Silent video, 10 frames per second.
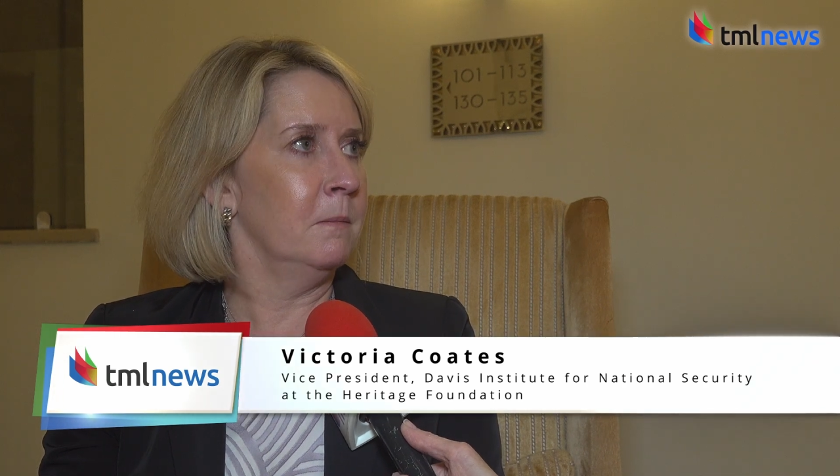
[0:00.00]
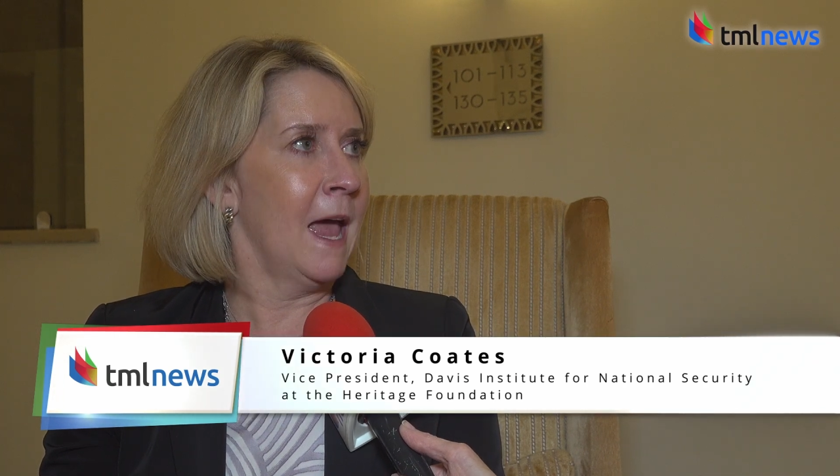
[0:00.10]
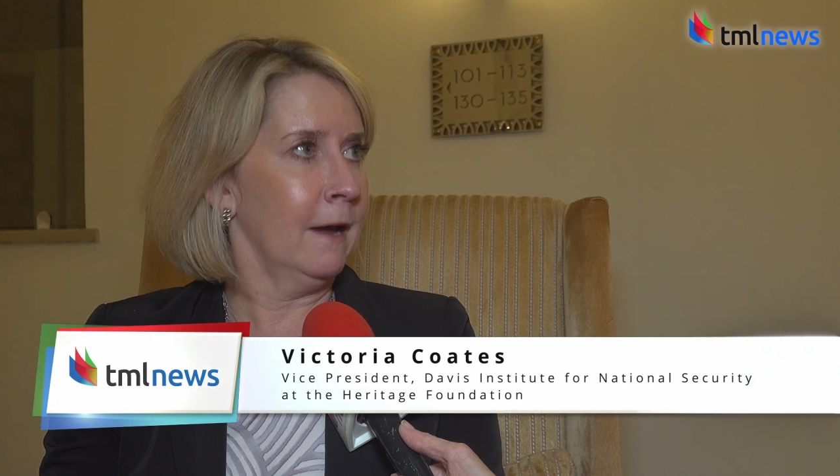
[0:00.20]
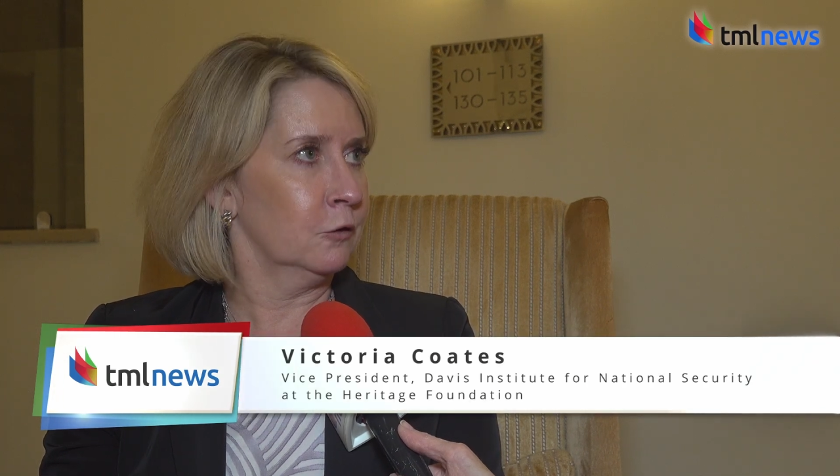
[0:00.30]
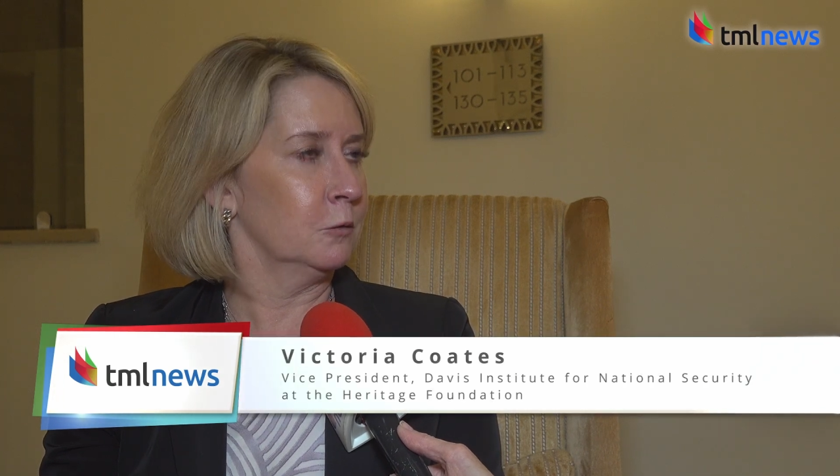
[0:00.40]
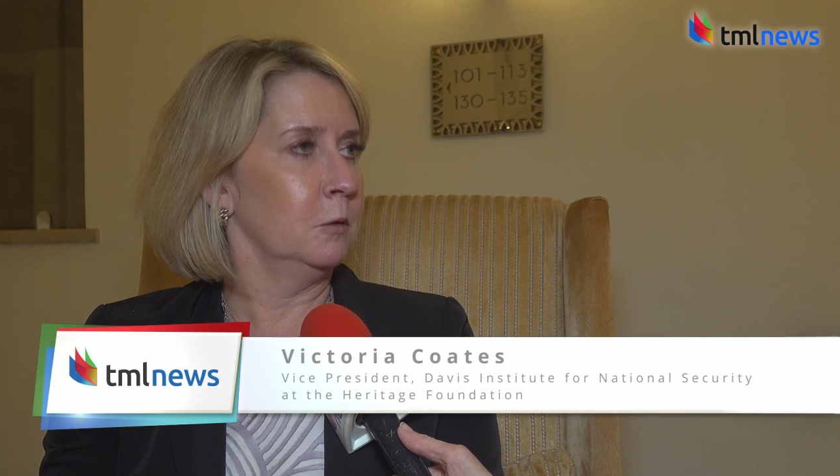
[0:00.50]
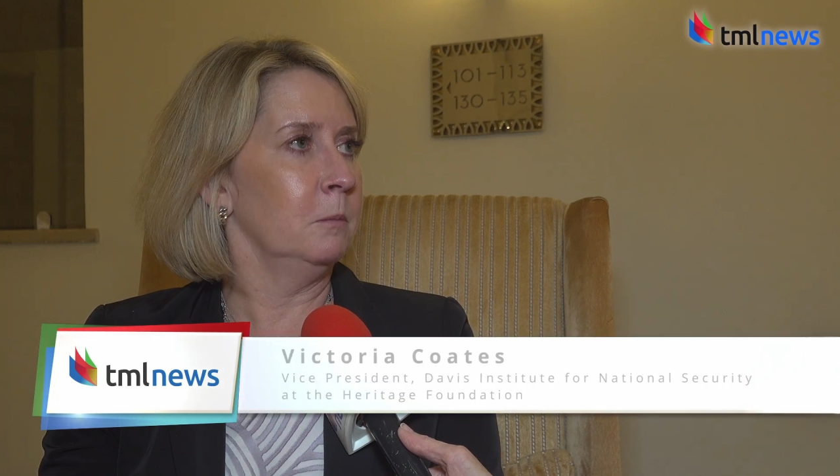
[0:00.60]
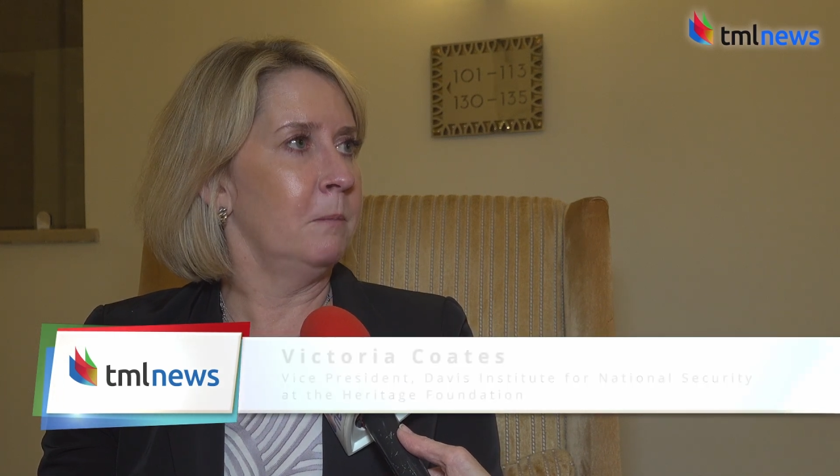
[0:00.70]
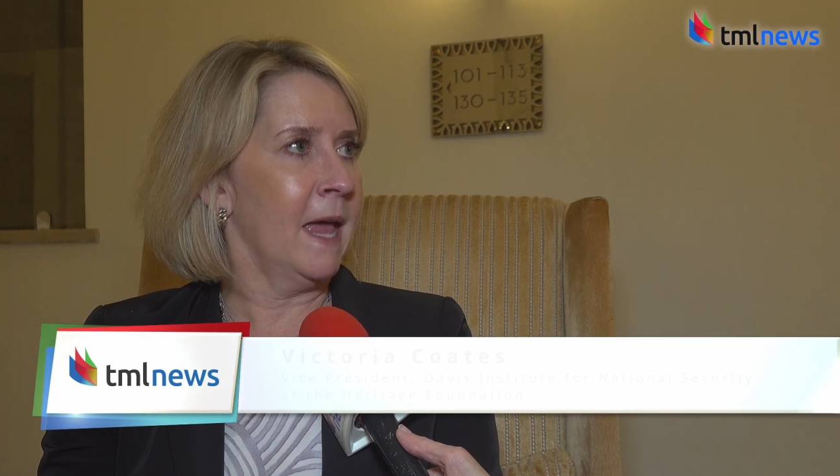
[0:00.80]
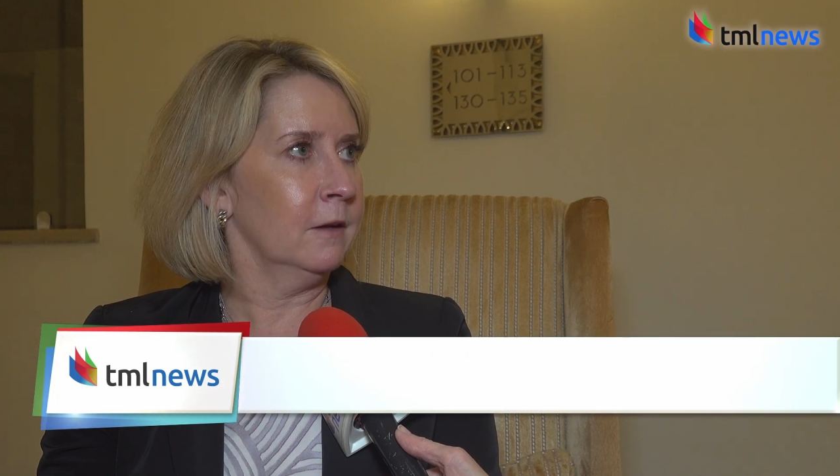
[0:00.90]
actual
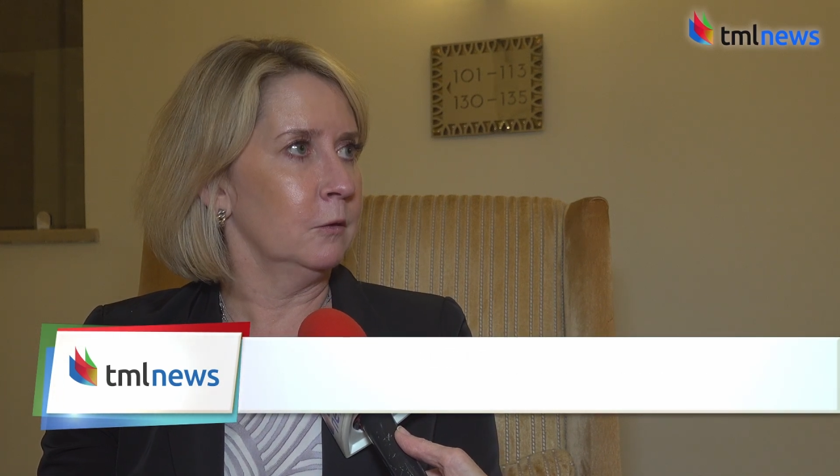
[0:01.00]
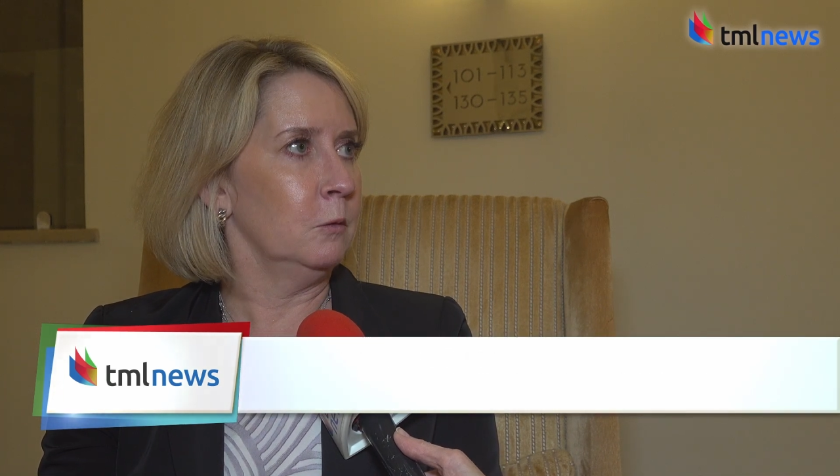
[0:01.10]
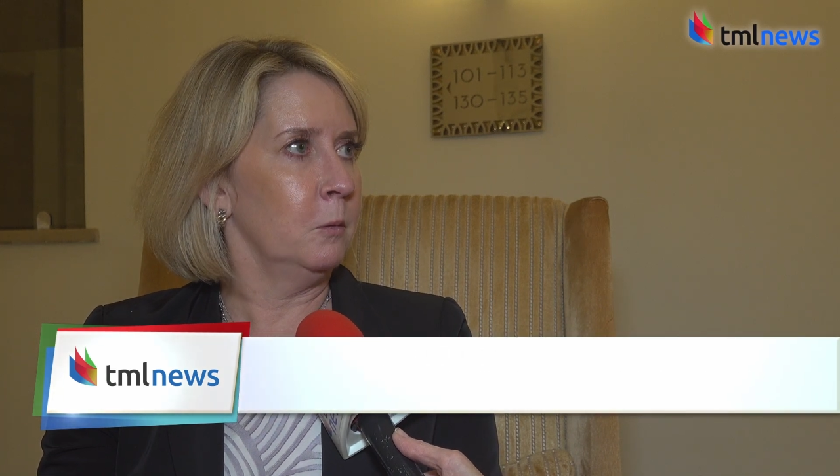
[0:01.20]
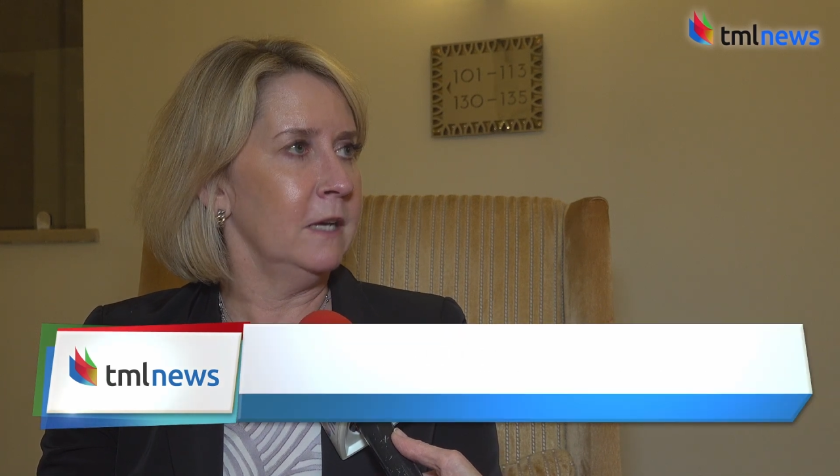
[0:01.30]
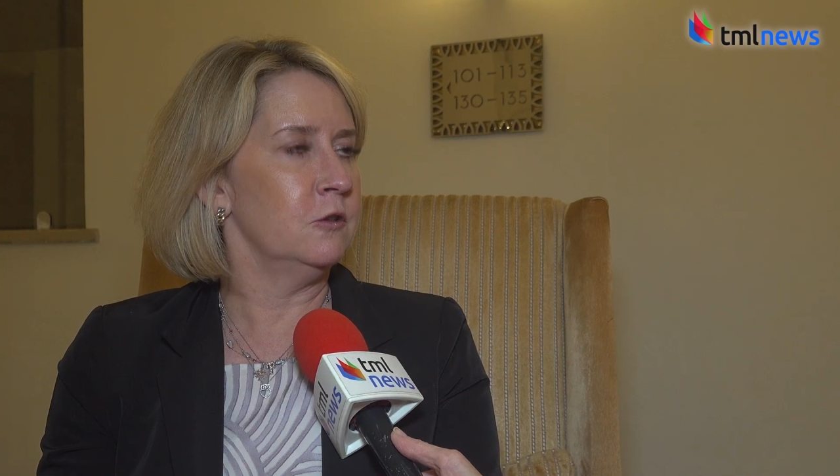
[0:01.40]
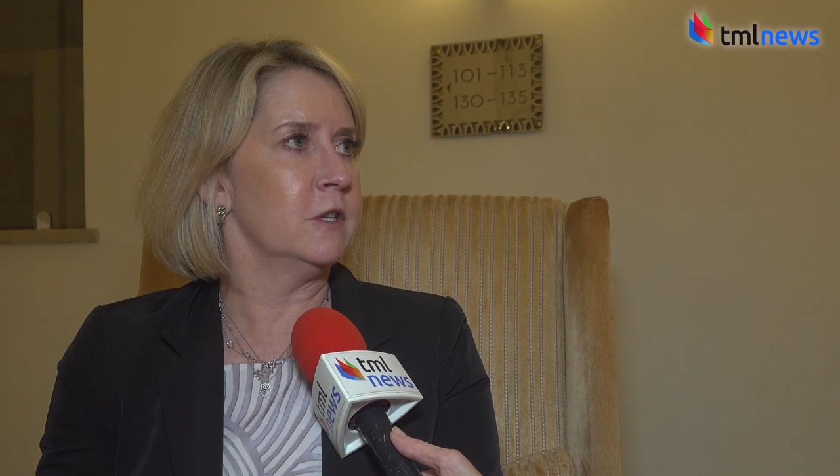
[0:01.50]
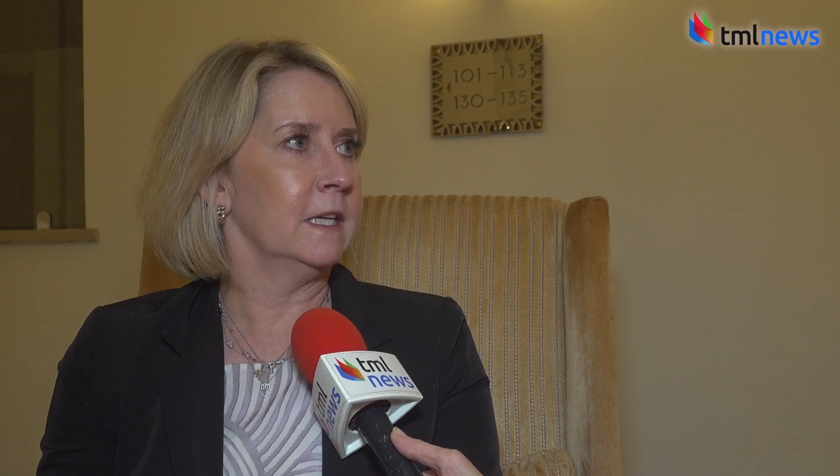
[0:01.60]
battle waged